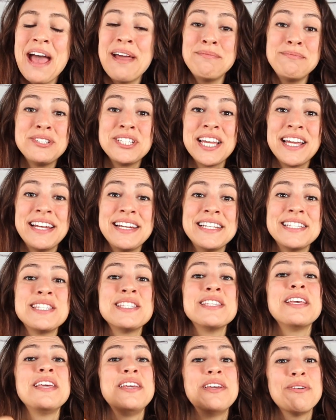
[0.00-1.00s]
I'm
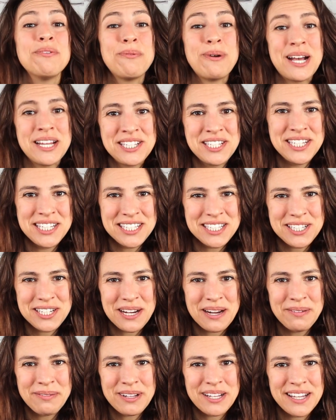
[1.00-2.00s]
Janice. You're watching
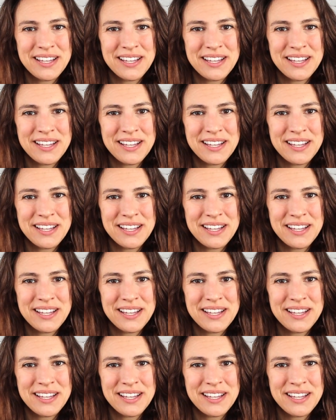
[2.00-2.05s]
Sharp